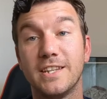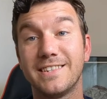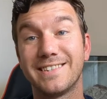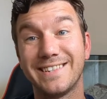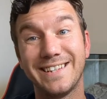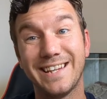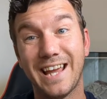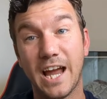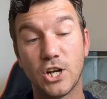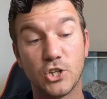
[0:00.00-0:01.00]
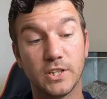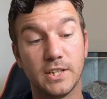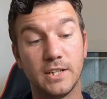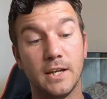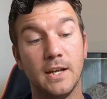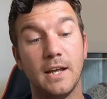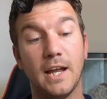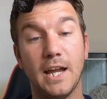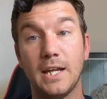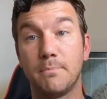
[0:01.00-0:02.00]
This is actually
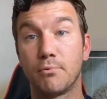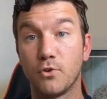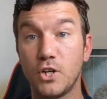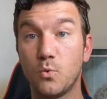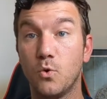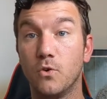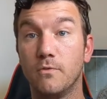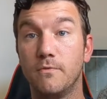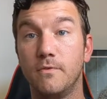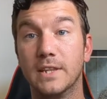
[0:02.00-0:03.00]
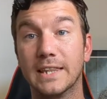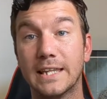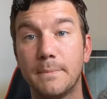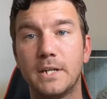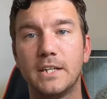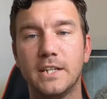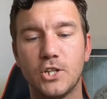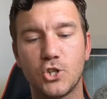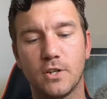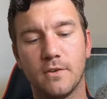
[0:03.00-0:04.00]
a prequel, limited
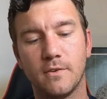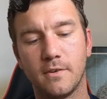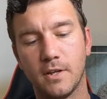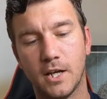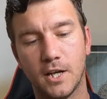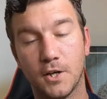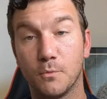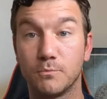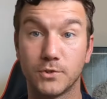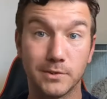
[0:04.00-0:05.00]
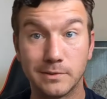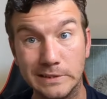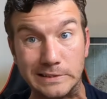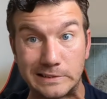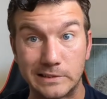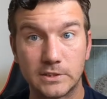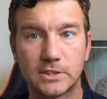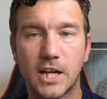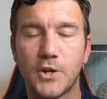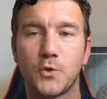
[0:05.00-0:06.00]
edition, so it's
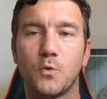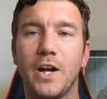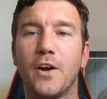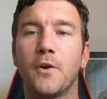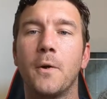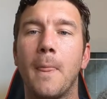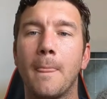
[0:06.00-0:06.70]
kind of rare.